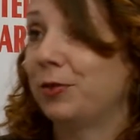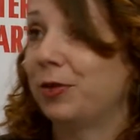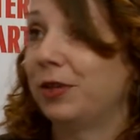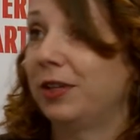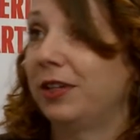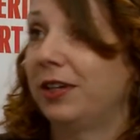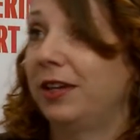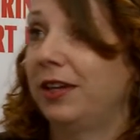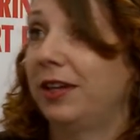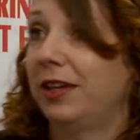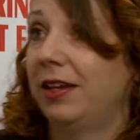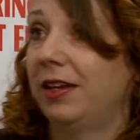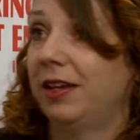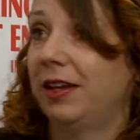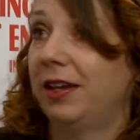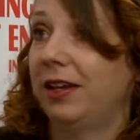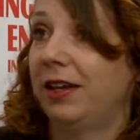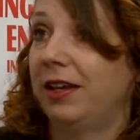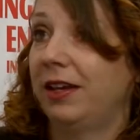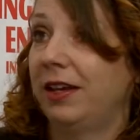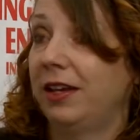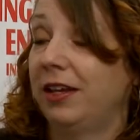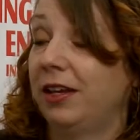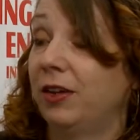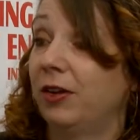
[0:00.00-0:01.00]
really
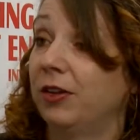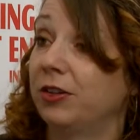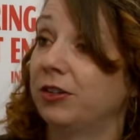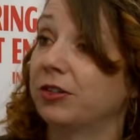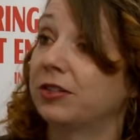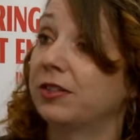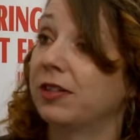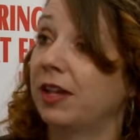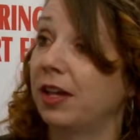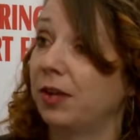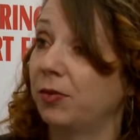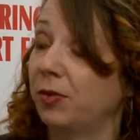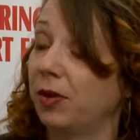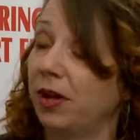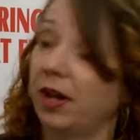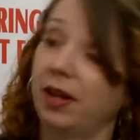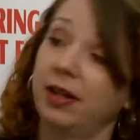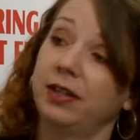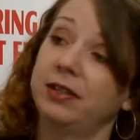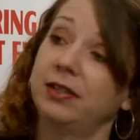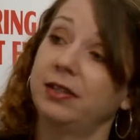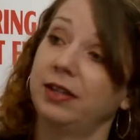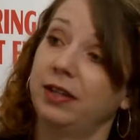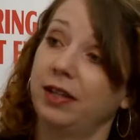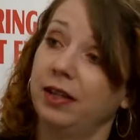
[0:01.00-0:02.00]
understand what
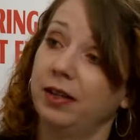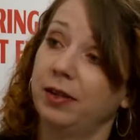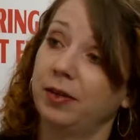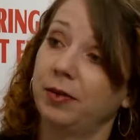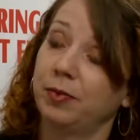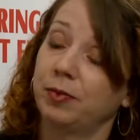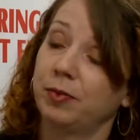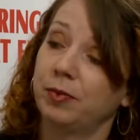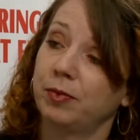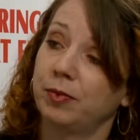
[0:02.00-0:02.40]
IT